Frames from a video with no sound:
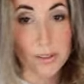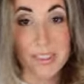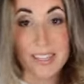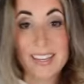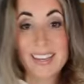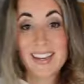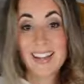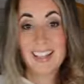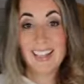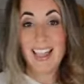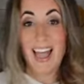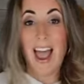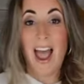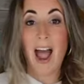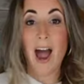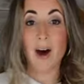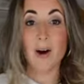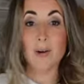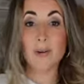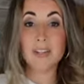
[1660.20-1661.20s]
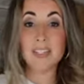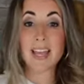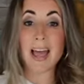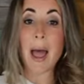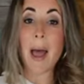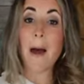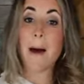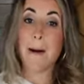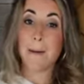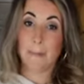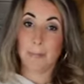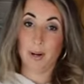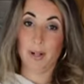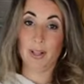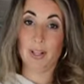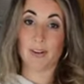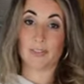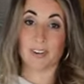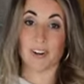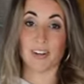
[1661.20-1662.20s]
the cloud
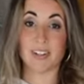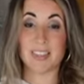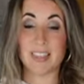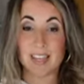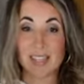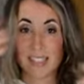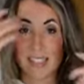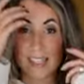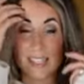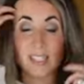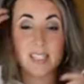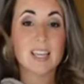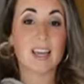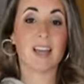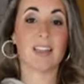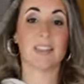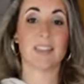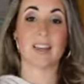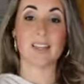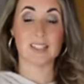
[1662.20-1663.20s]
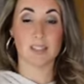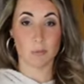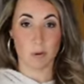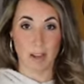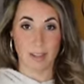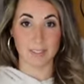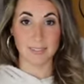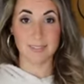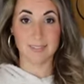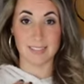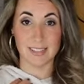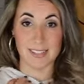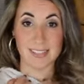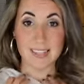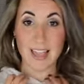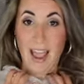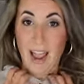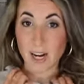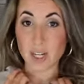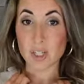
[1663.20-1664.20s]
pullover. This is this one, this
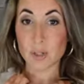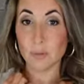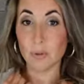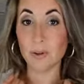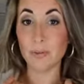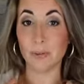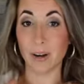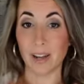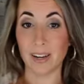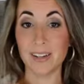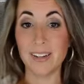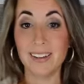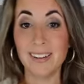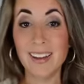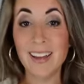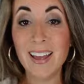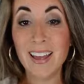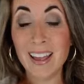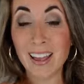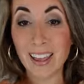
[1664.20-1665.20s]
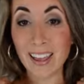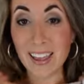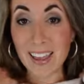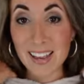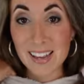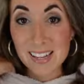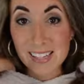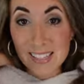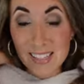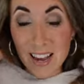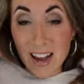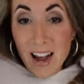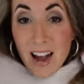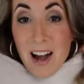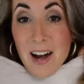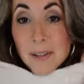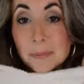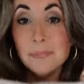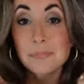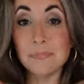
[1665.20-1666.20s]
actual one is
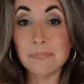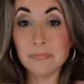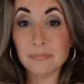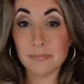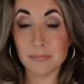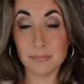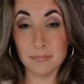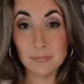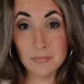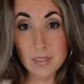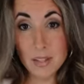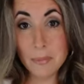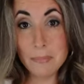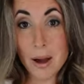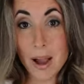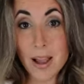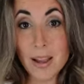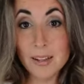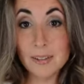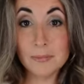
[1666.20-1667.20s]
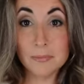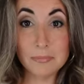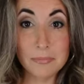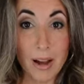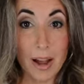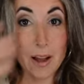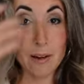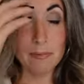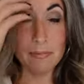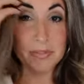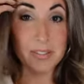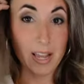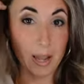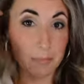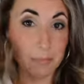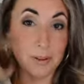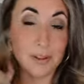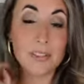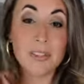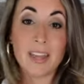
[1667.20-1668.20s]
um, my my
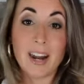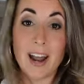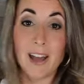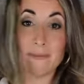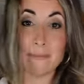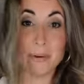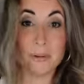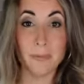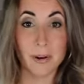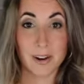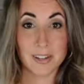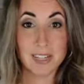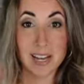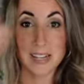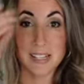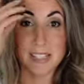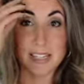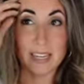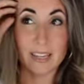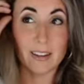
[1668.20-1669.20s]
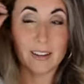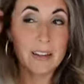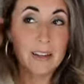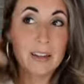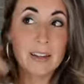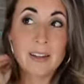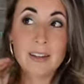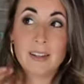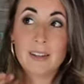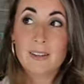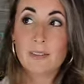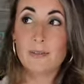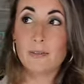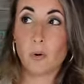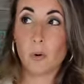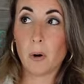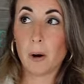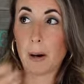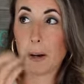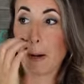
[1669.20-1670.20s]
sample that I've been wear testing
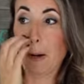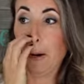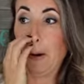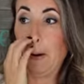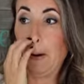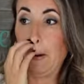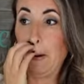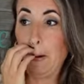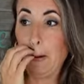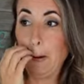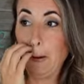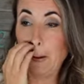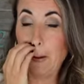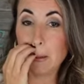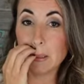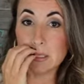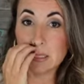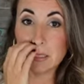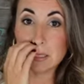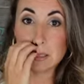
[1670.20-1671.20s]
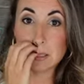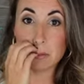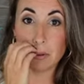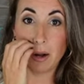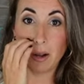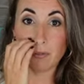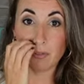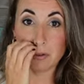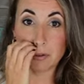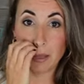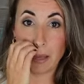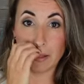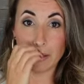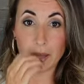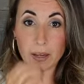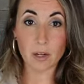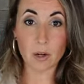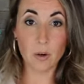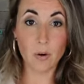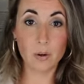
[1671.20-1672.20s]
for since whenever that
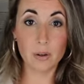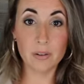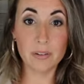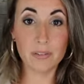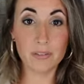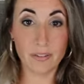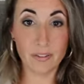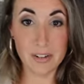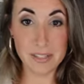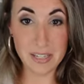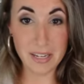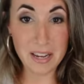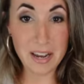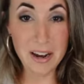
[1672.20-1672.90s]
like cold freezing